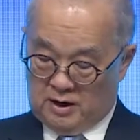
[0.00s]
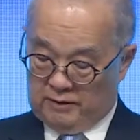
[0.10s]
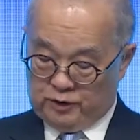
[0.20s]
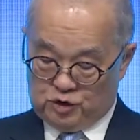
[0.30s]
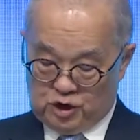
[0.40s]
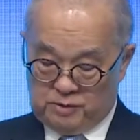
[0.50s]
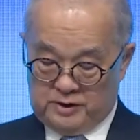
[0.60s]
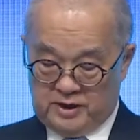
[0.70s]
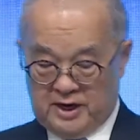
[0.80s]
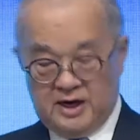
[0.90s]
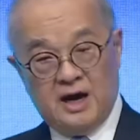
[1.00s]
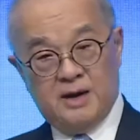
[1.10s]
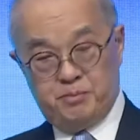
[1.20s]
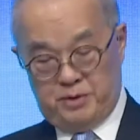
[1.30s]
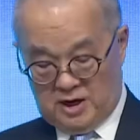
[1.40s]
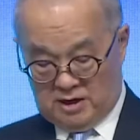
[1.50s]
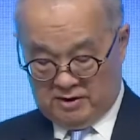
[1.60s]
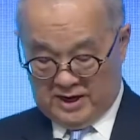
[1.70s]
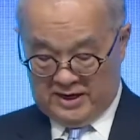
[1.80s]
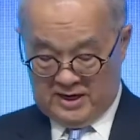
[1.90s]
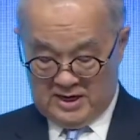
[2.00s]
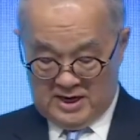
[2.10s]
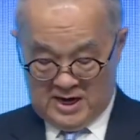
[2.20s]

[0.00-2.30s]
of the GBA and BRI